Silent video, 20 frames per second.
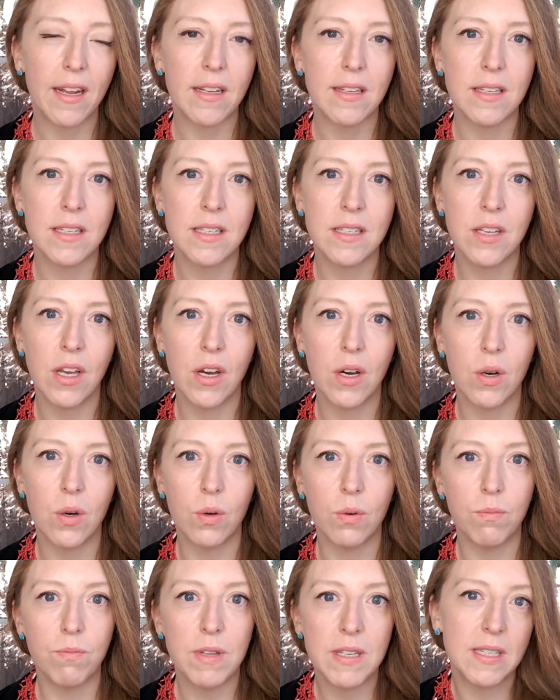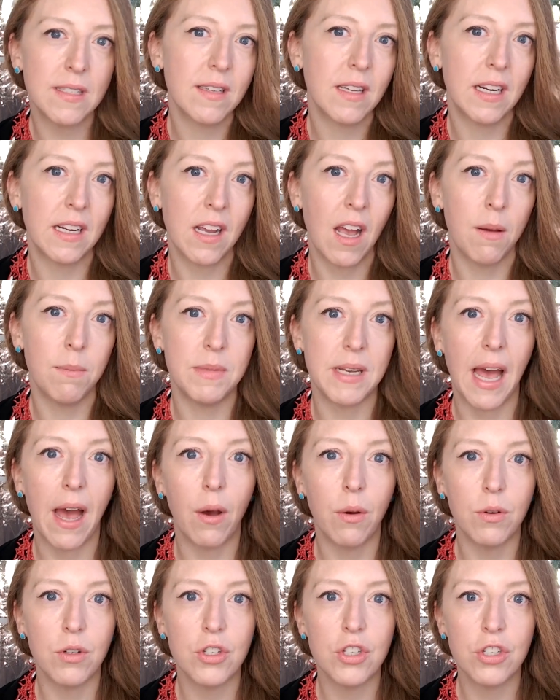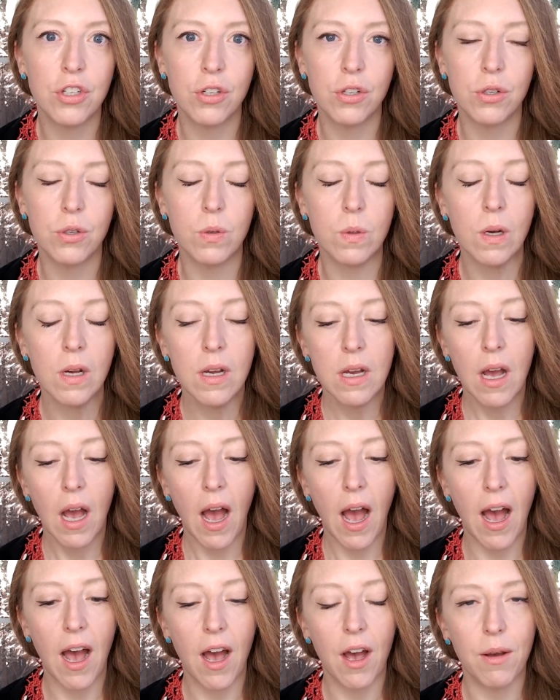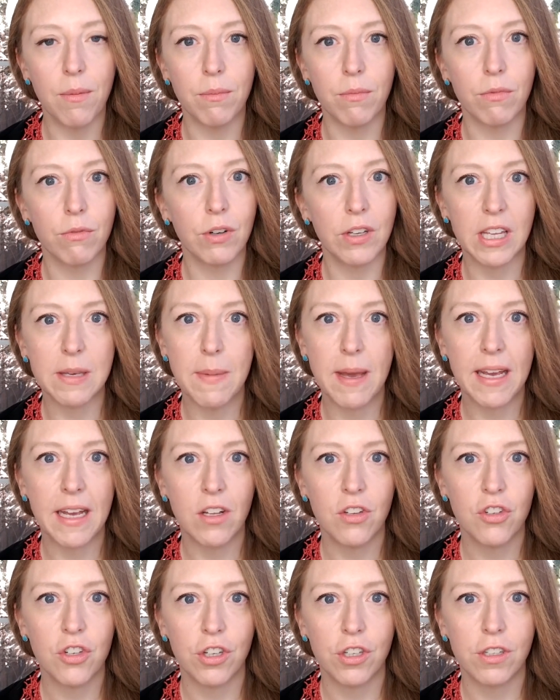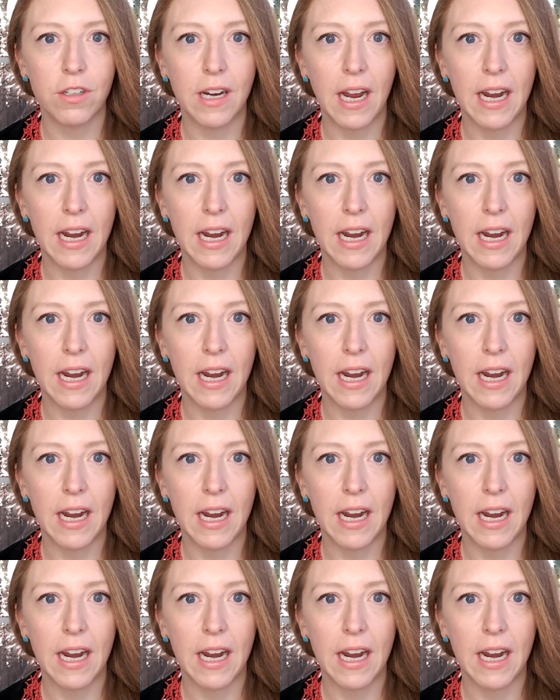And so this is going to come down to um, really making sure you're